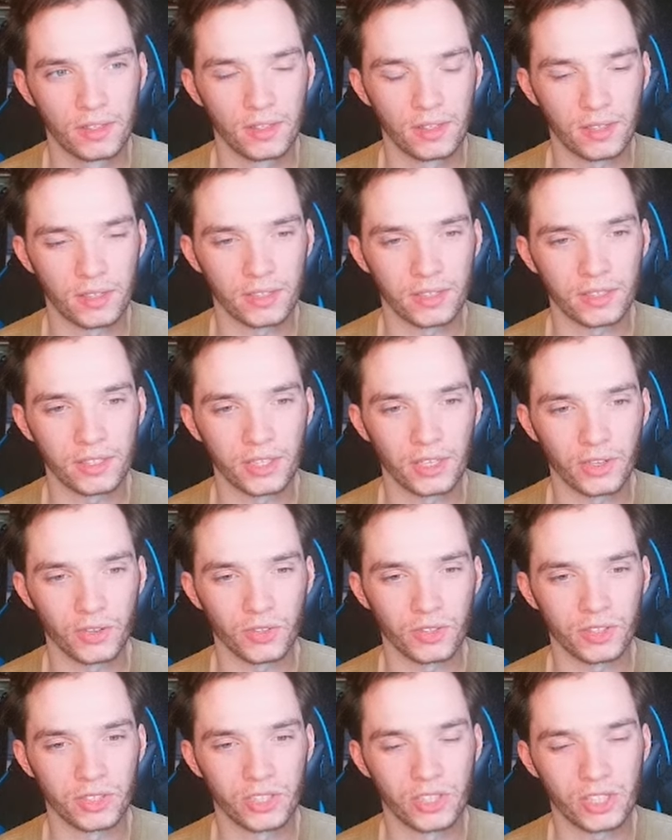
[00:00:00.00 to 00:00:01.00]
I don't know.
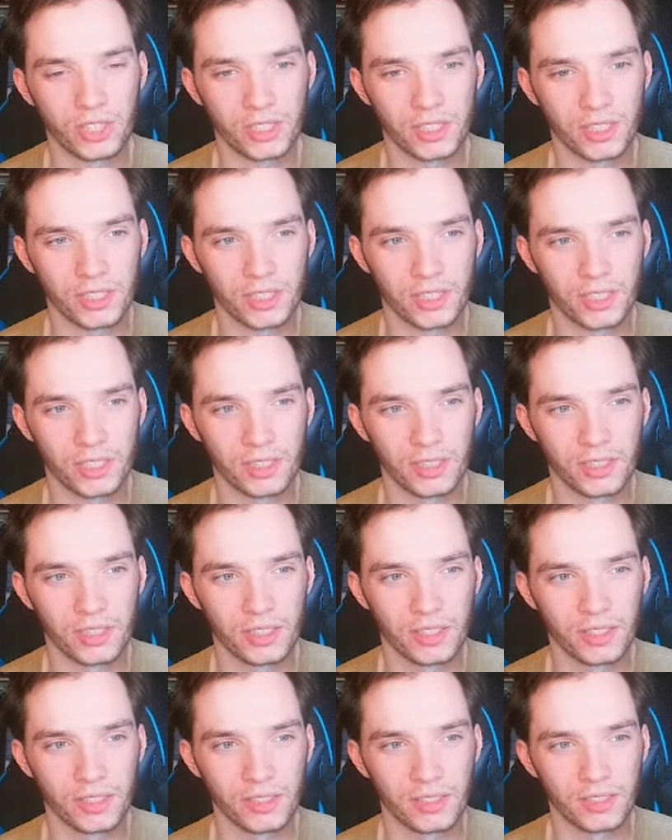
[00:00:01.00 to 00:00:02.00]
It's just,
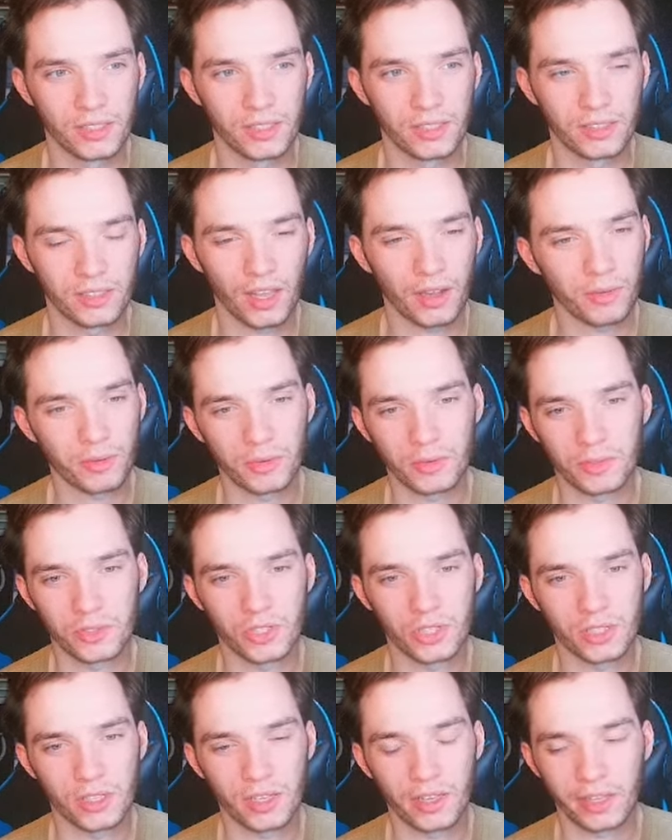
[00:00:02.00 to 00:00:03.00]
that one was
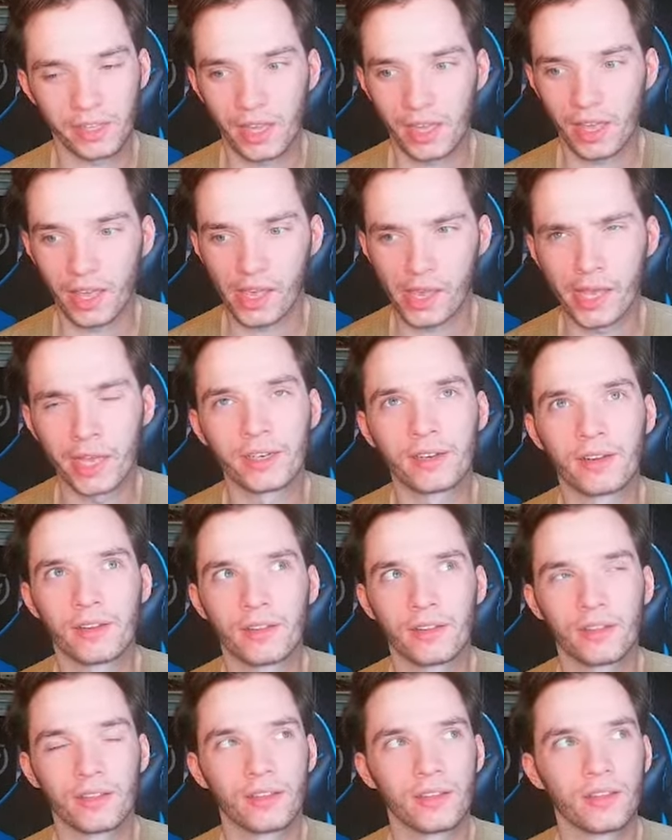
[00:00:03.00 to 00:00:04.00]
just like, it, it,
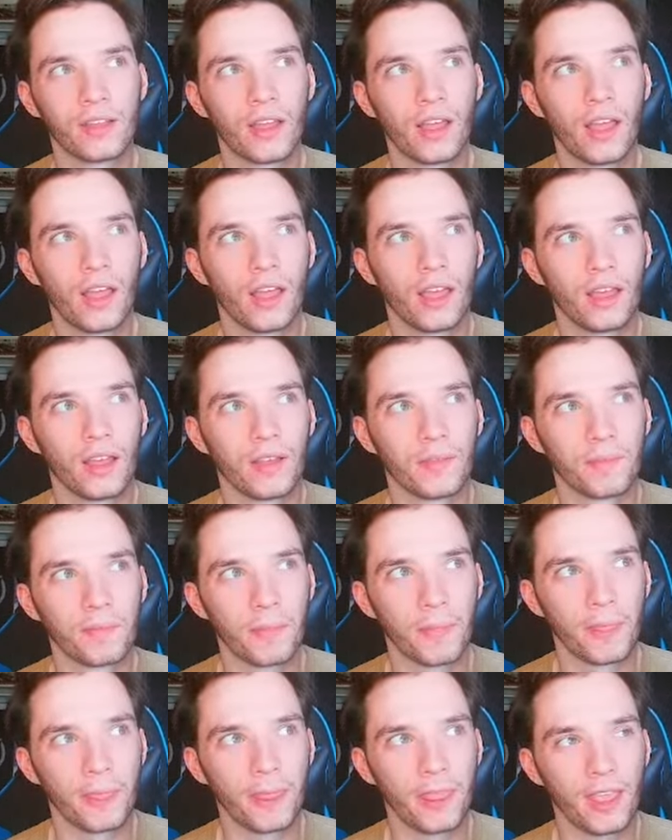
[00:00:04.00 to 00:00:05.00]

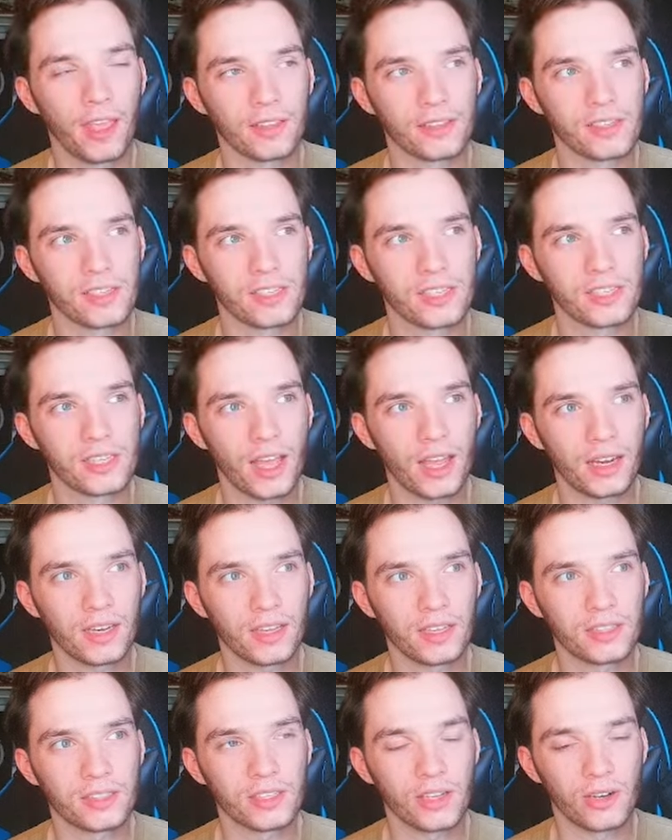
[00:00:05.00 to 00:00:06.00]
it set
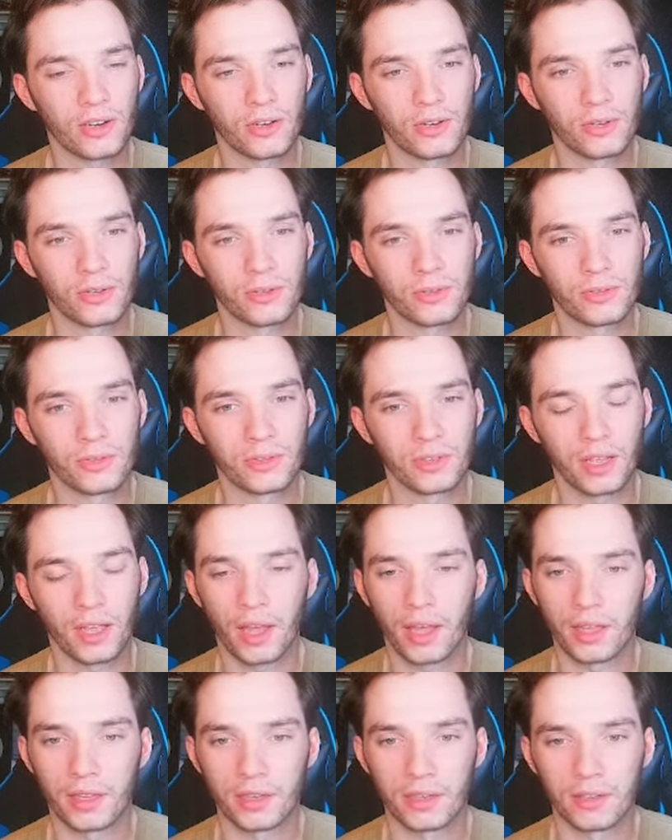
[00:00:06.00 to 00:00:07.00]
its own
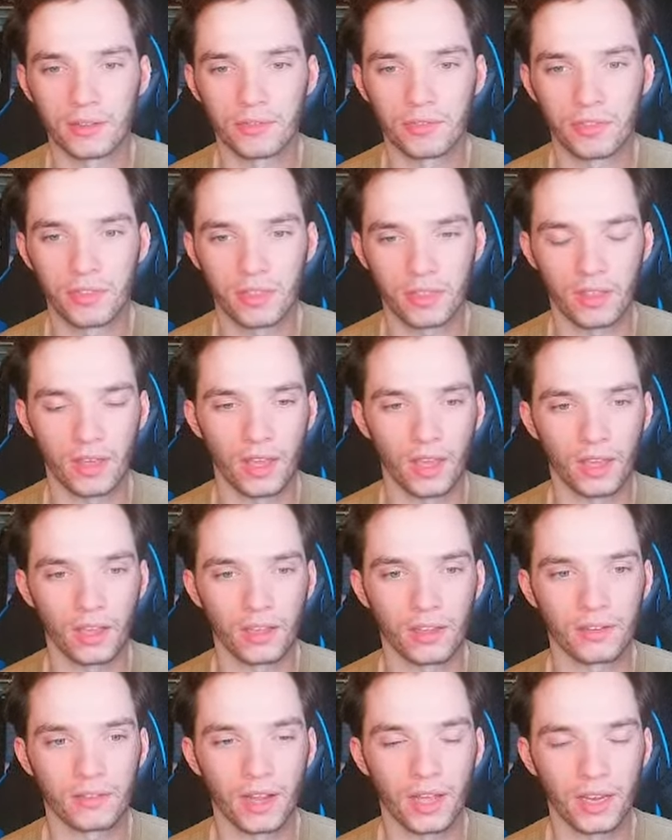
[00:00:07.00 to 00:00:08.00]
kind of thing.
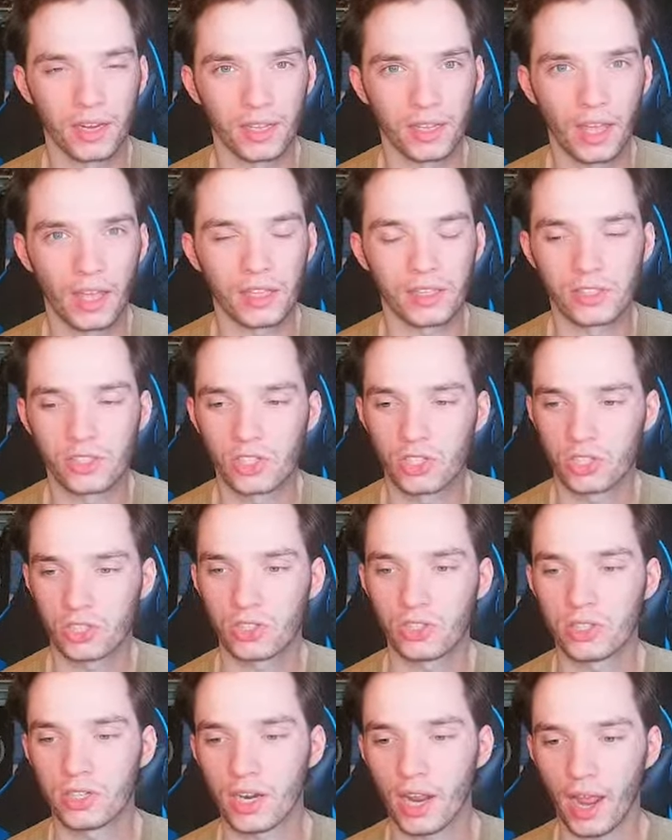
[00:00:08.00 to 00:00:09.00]
It, it
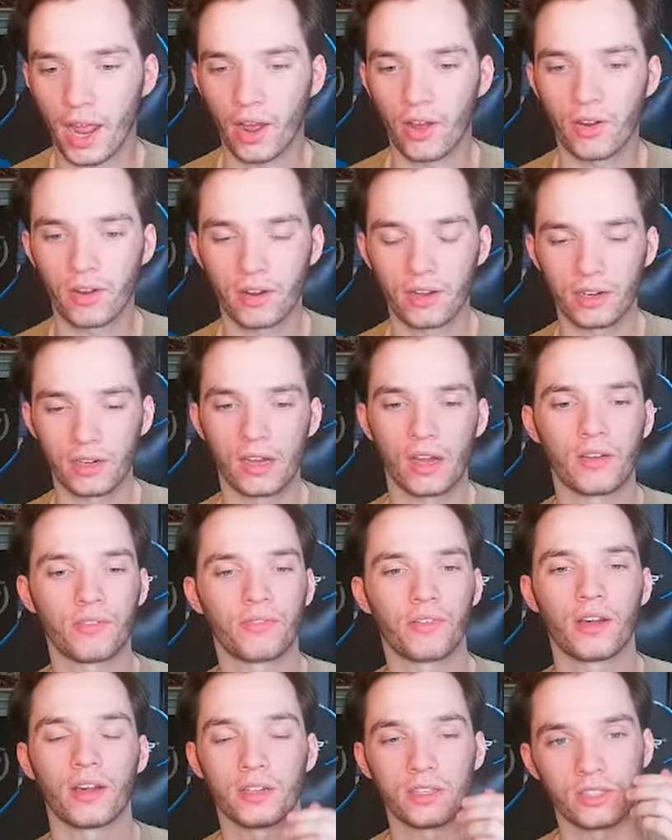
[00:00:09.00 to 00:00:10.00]
stood out enough
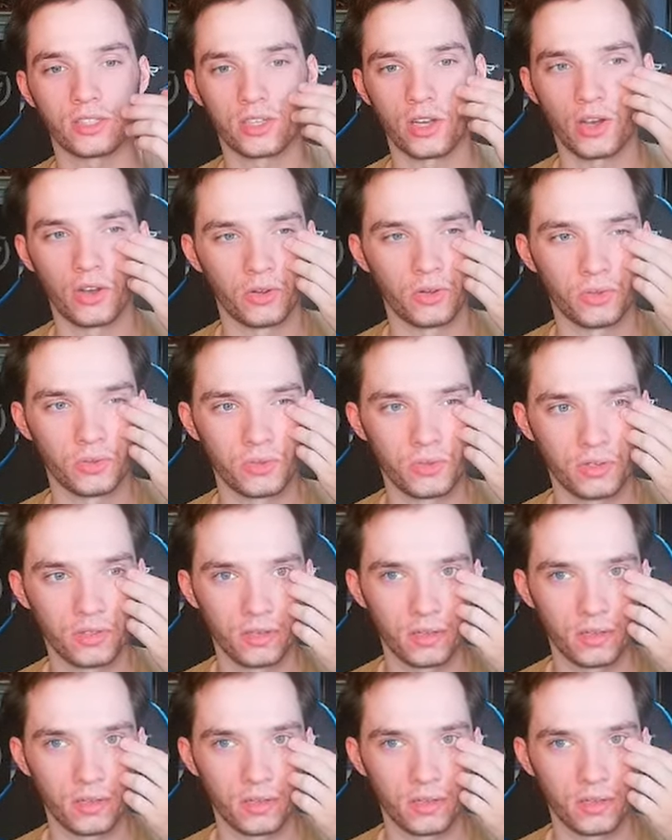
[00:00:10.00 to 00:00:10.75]
on its own